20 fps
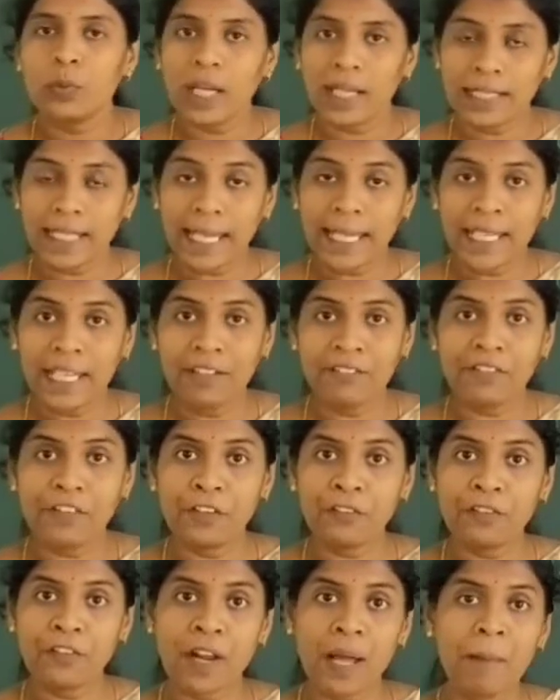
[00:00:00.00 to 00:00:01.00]
are taking
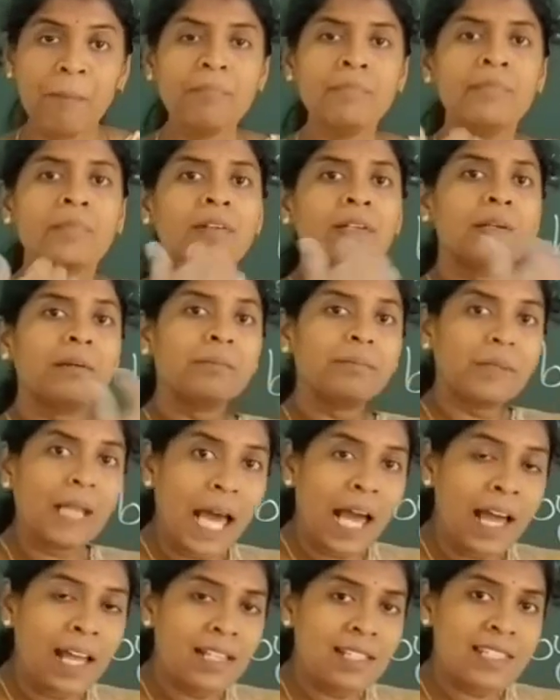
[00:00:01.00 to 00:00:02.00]
food from
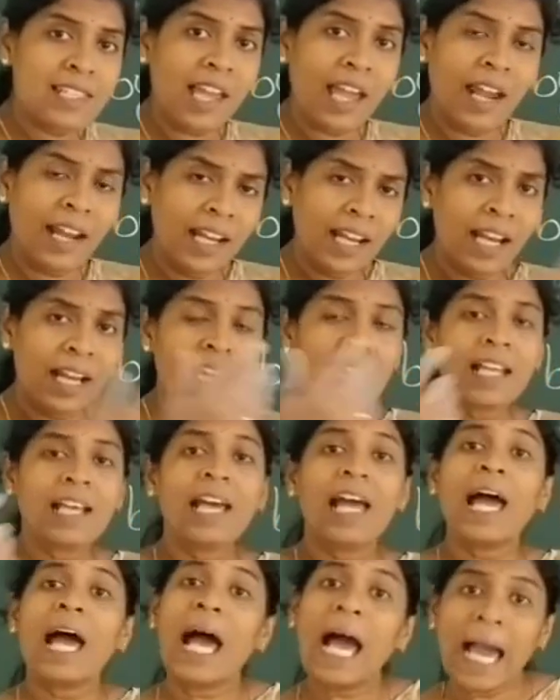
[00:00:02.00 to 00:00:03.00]
plants and
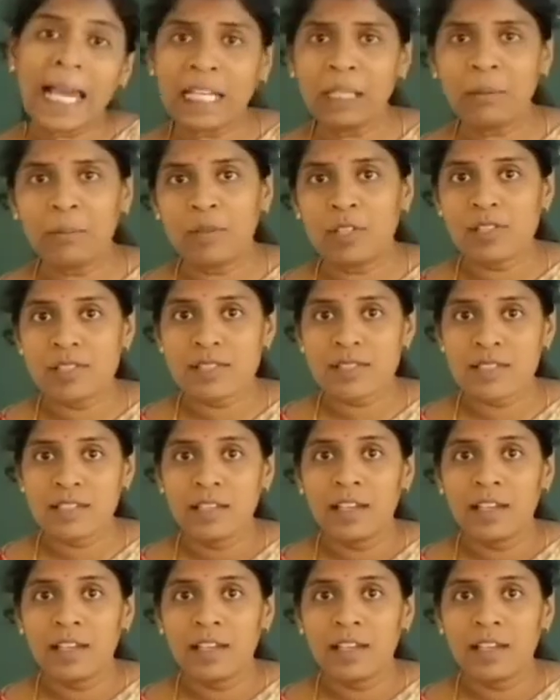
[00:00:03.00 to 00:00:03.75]
animals.